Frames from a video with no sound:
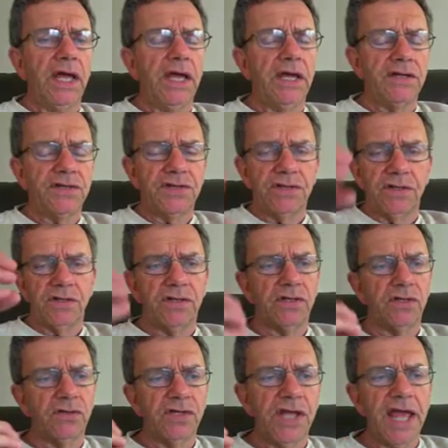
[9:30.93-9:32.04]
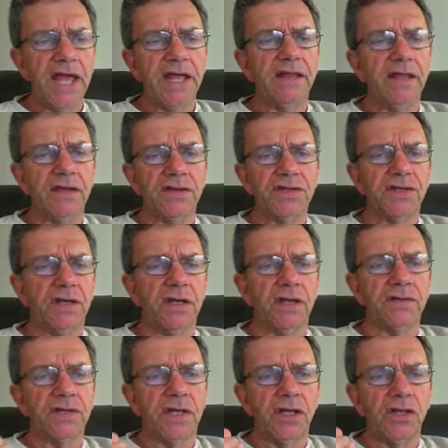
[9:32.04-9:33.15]
is to take this
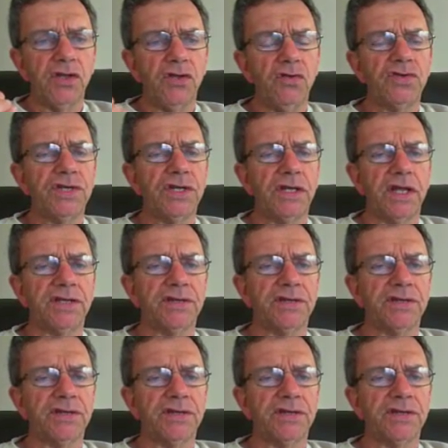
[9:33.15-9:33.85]
and use it